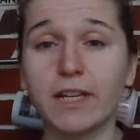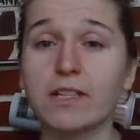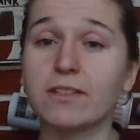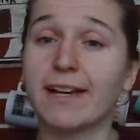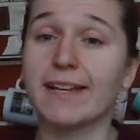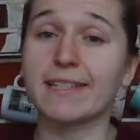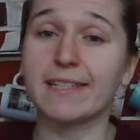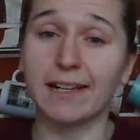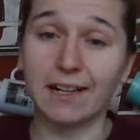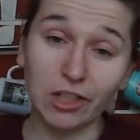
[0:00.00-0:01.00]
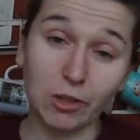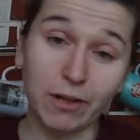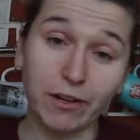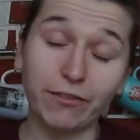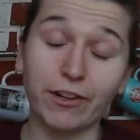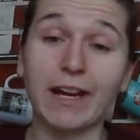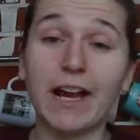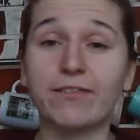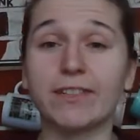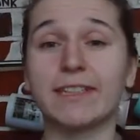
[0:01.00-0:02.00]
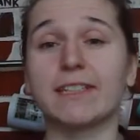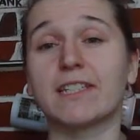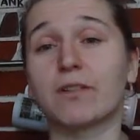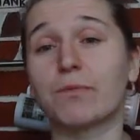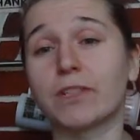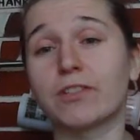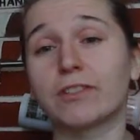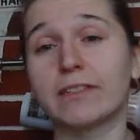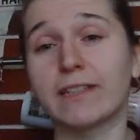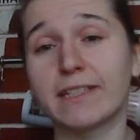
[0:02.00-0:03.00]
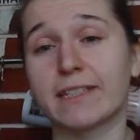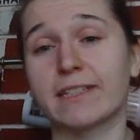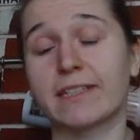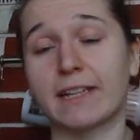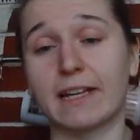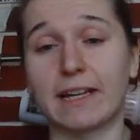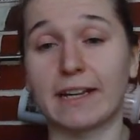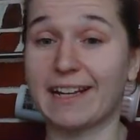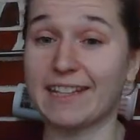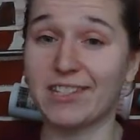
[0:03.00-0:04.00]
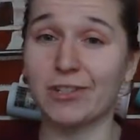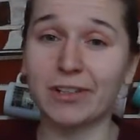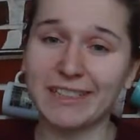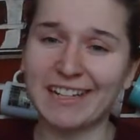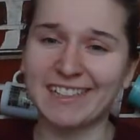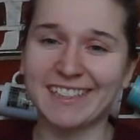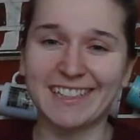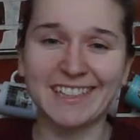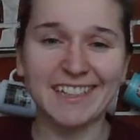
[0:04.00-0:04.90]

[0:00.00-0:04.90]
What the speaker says: So that's a kilometre for every day that someone is on the list in solidarity.